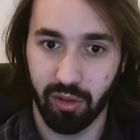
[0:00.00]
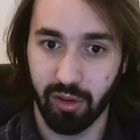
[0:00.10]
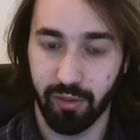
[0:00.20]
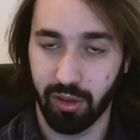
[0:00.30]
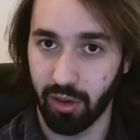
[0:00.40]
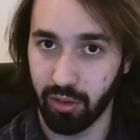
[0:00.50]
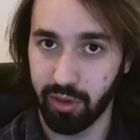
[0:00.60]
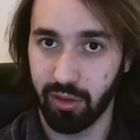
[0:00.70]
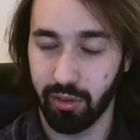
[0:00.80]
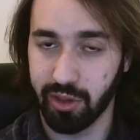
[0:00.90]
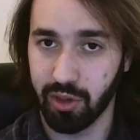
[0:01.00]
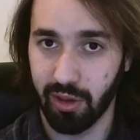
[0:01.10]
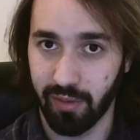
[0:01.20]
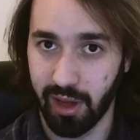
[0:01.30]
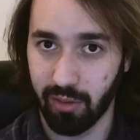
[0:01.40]
are the only two issues
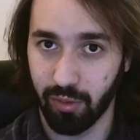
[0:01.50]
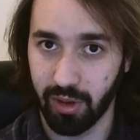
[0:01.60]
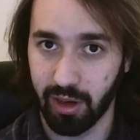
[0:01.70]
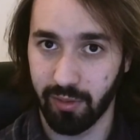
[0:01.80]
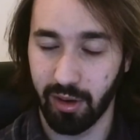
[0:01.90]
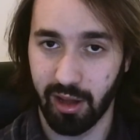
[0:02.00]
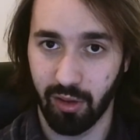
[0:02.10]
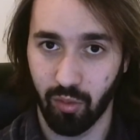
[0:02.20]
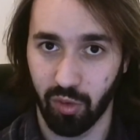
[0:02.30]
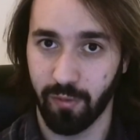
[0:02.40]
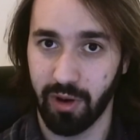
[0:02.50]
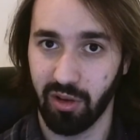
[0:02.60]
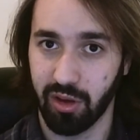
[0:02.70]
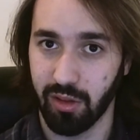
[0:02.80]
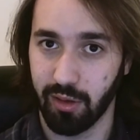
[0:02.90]
I've had with it. Other than that, it was
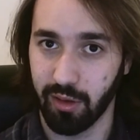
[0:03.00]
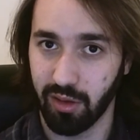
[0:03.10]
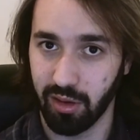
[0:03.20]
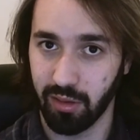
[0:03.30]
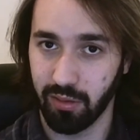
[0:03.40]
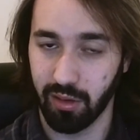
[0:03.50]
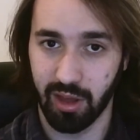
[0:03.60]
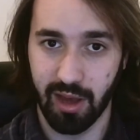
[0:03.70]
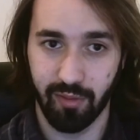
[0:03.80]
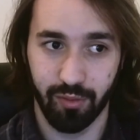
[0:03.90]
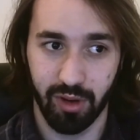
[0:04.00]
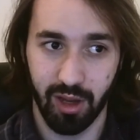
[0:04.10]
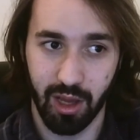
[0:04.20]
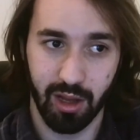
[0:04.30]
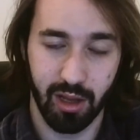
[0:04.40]
fairly consistent and gathered the
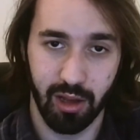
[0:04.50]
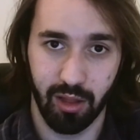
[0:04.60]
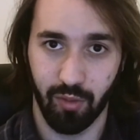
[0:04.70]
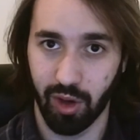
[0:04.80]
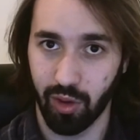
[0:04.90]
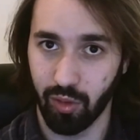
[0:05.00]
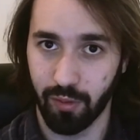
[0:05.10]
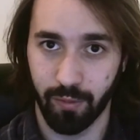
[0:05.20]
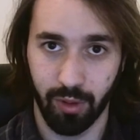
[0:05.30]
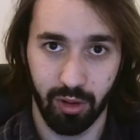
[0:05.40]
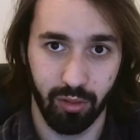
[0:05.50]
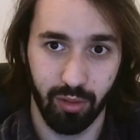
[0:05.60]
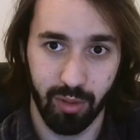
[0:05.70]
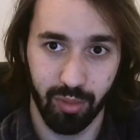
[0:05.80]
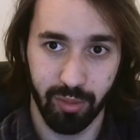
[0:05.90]
data. It's free to use, free to
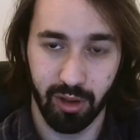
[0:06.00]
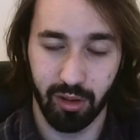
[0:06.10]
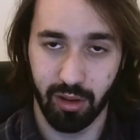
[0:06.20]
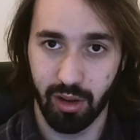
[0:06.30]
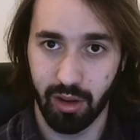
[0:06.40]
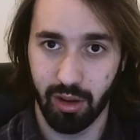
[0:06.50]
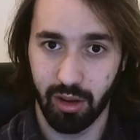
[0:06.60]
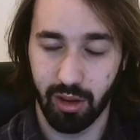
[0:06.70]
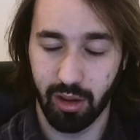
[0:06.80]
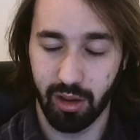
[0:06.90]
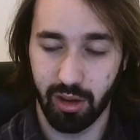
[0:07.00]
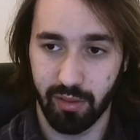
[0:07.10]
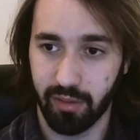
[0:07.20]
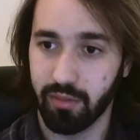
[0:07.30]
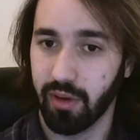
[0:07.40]
implement.
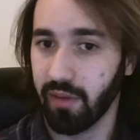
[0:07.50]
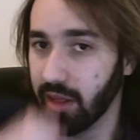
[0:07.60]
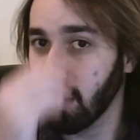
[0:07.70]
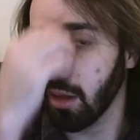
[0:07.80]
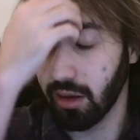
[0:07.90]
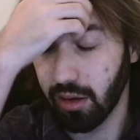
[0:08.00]
That's it.